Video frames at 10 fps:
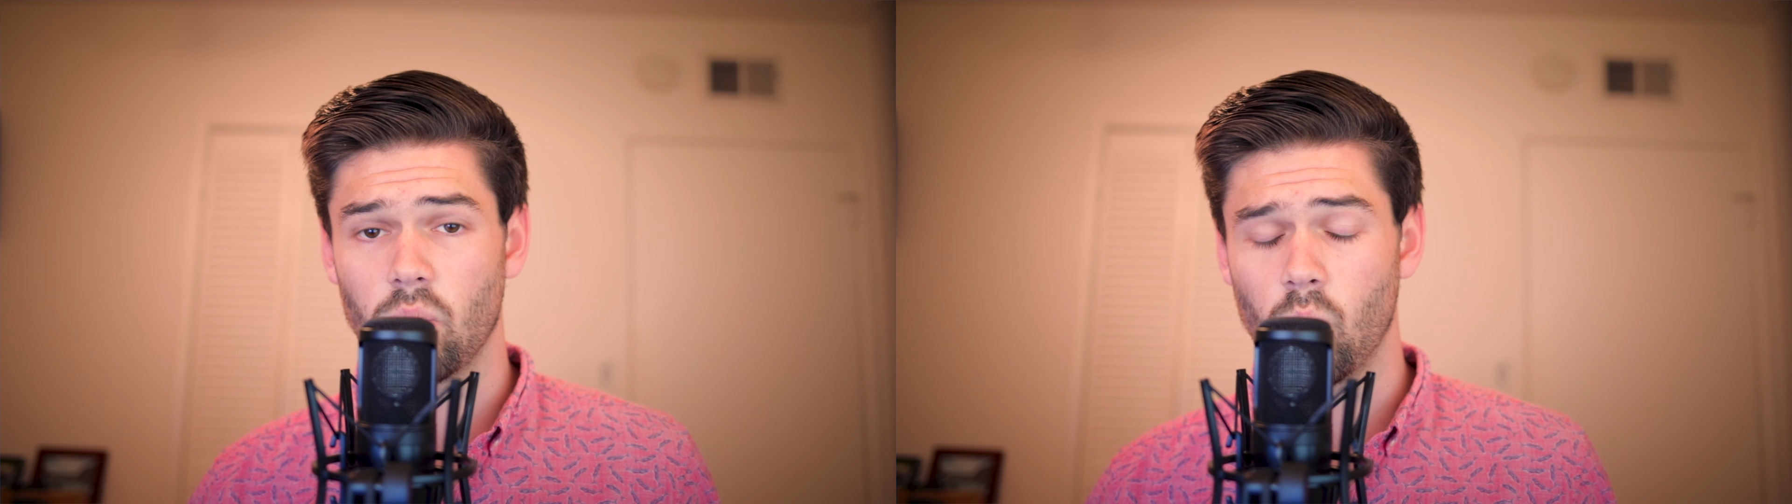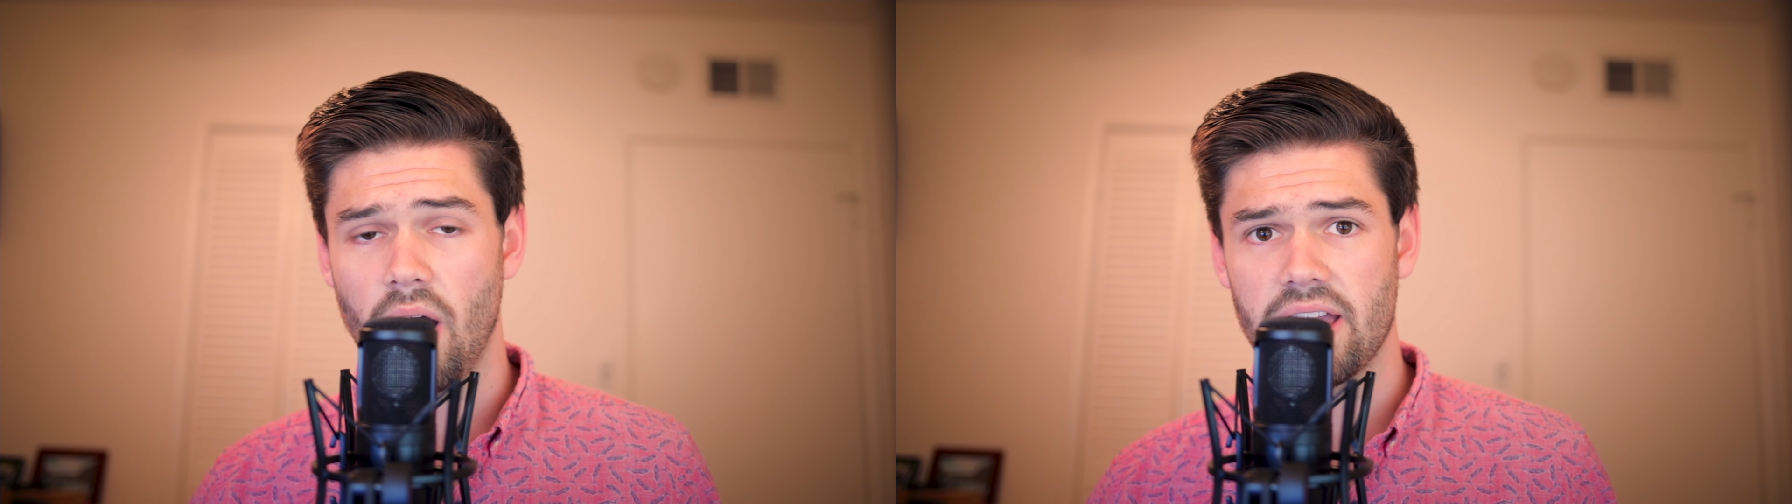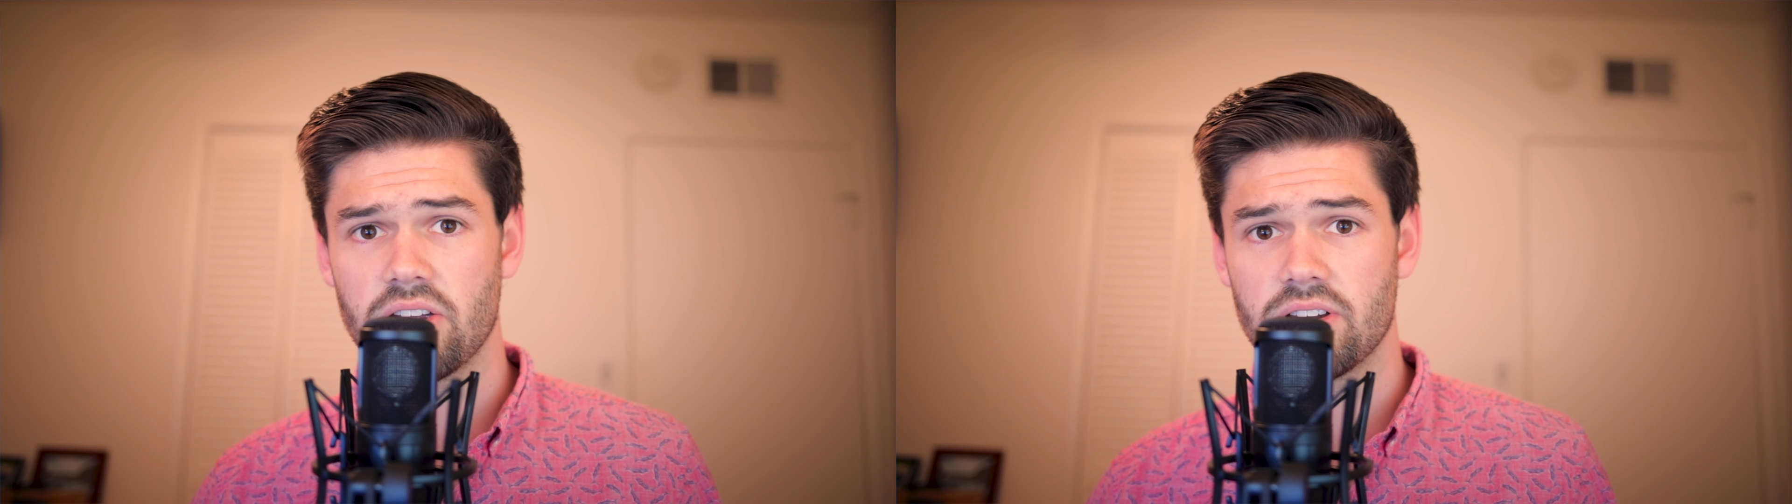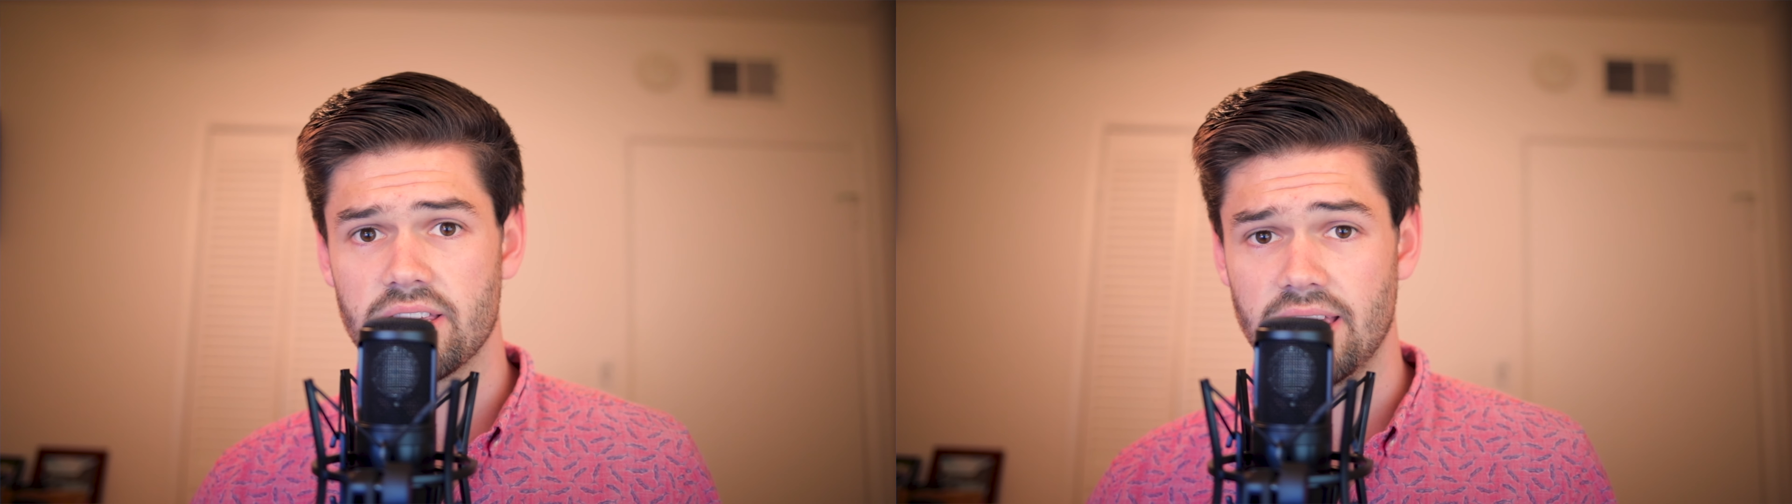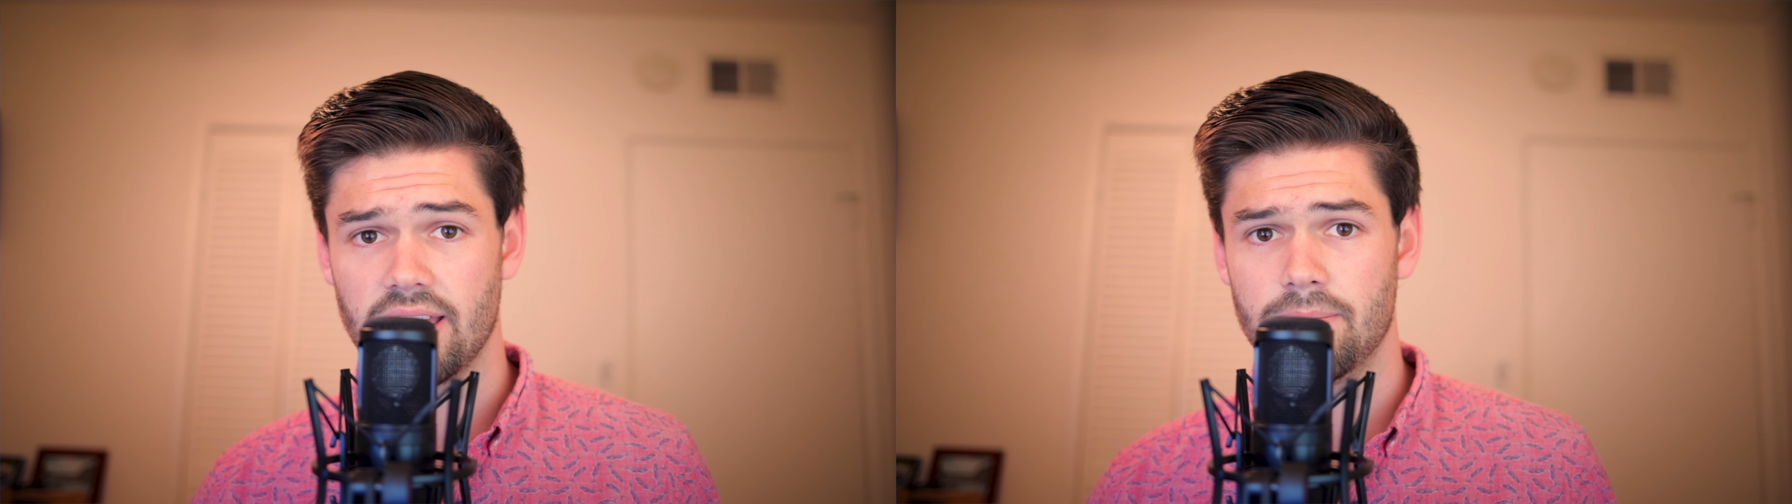wired
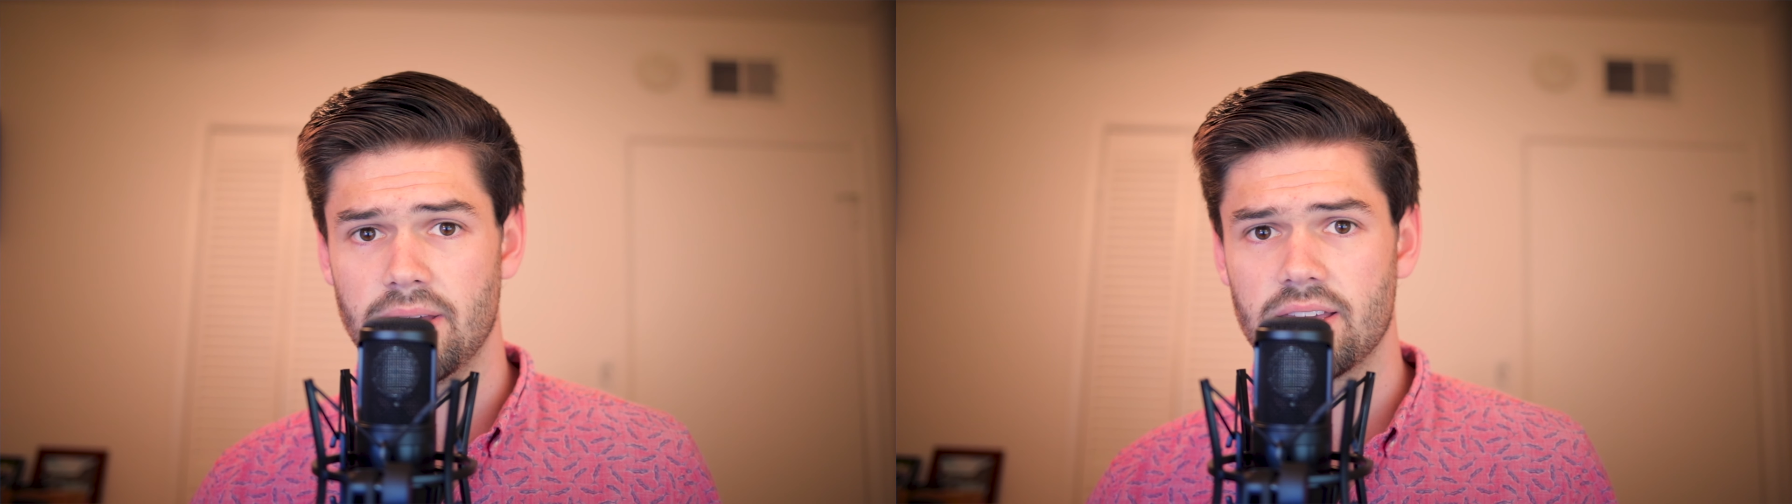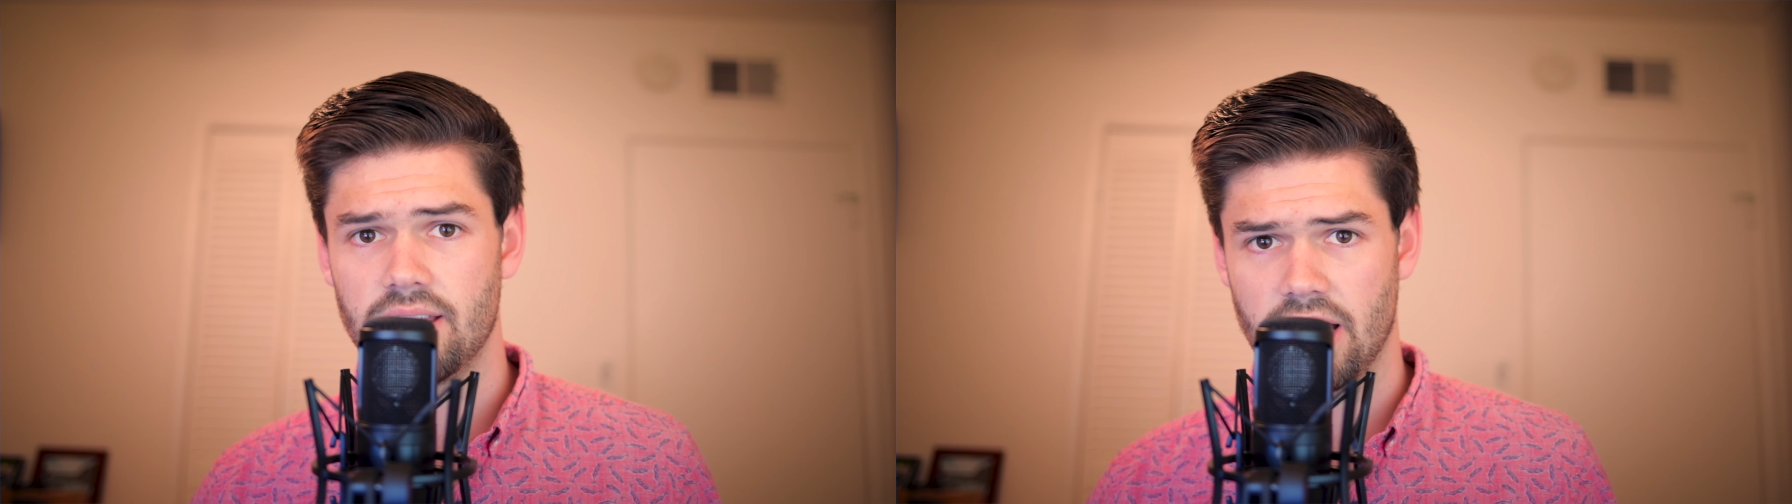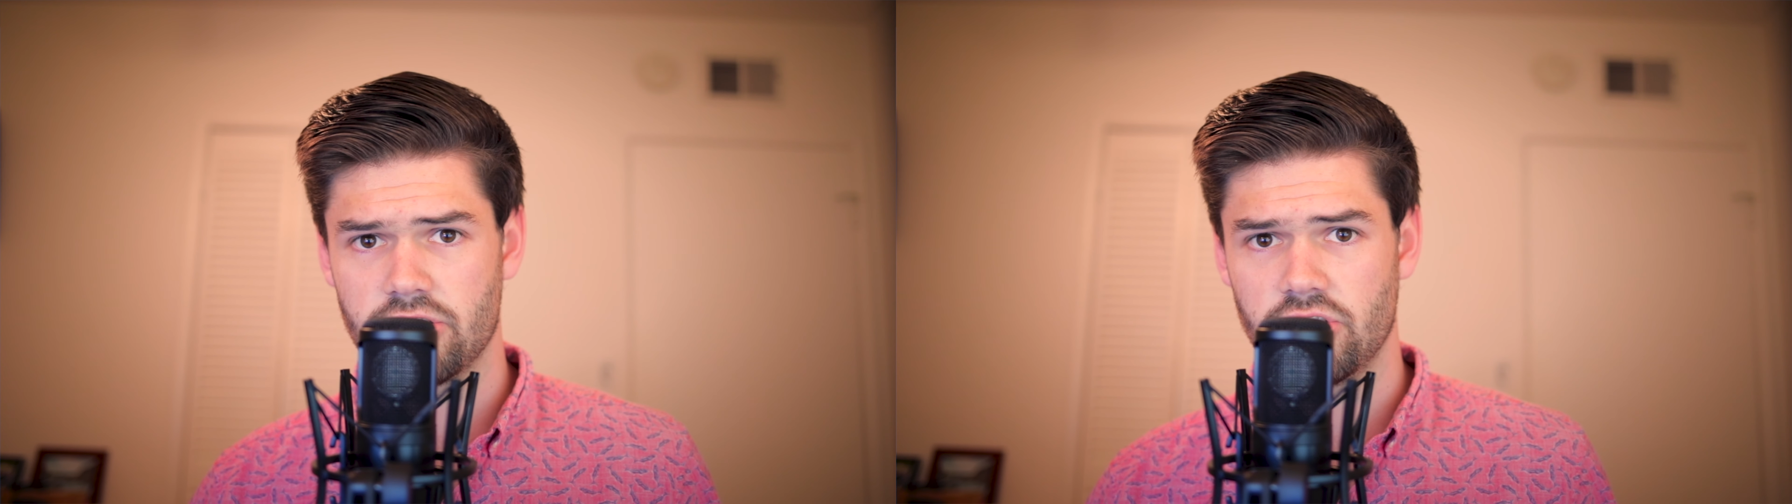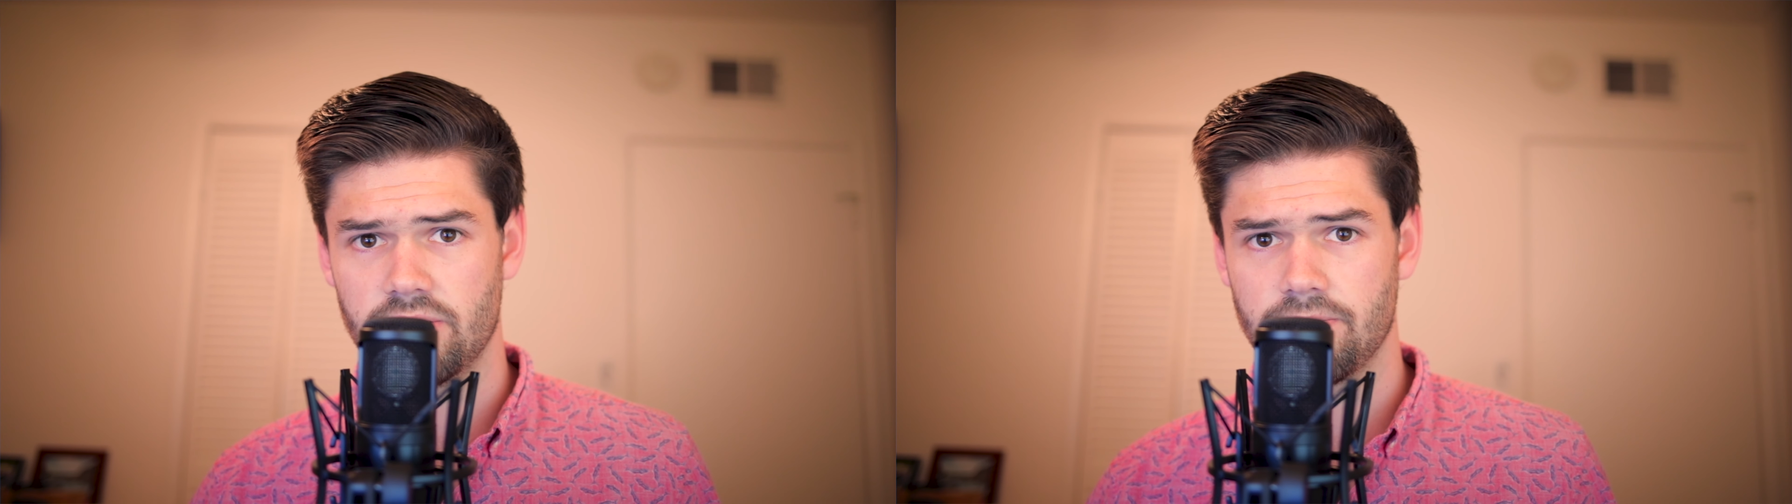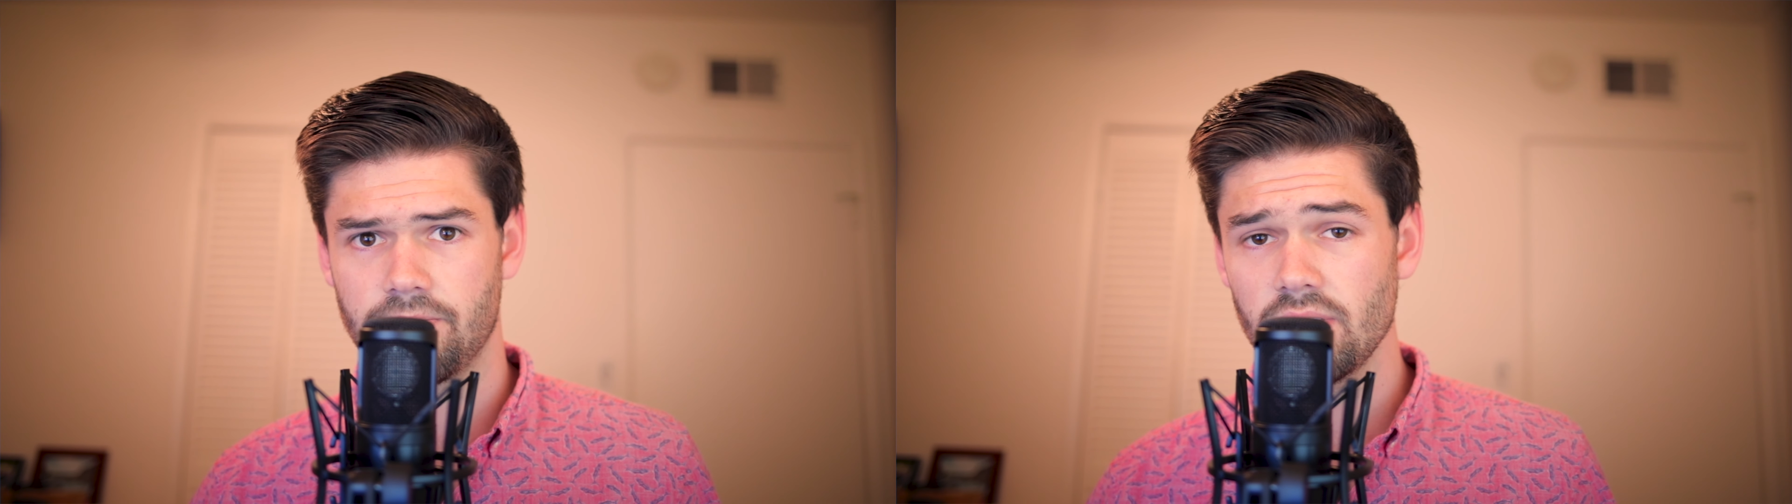gigabit connection.